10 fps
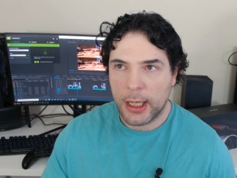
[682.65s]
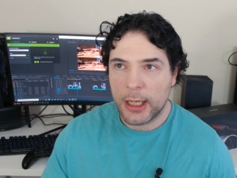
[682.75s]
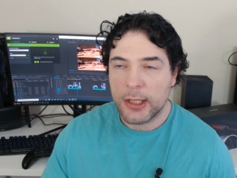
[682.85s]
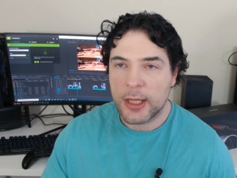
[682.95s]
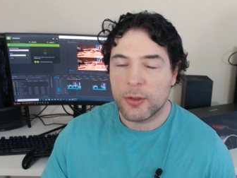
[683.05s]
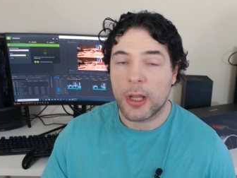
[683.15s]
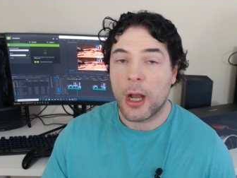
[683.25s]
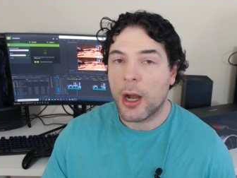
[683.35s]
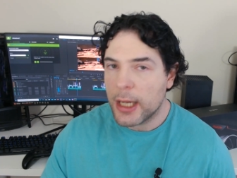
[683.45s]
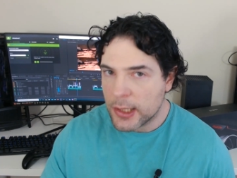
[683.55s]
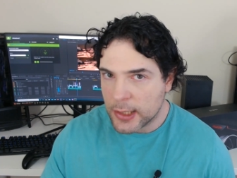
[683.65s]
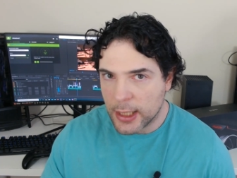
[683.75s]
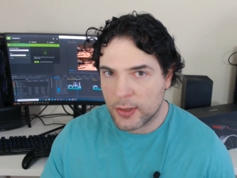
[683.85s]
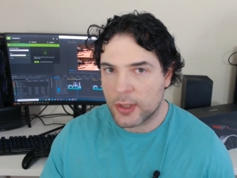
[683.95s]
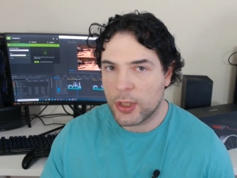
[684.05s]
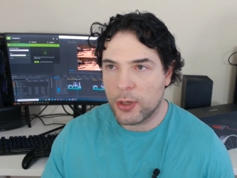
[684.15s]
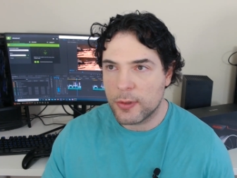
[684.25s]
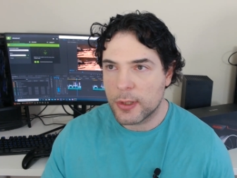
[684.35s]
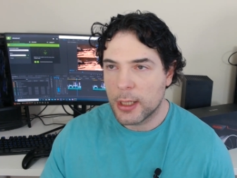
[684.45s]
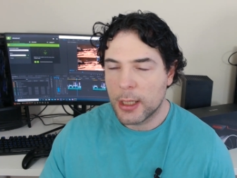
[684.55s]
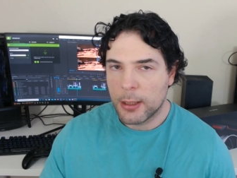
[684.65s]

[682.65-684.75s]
Intel's highest end SKUs,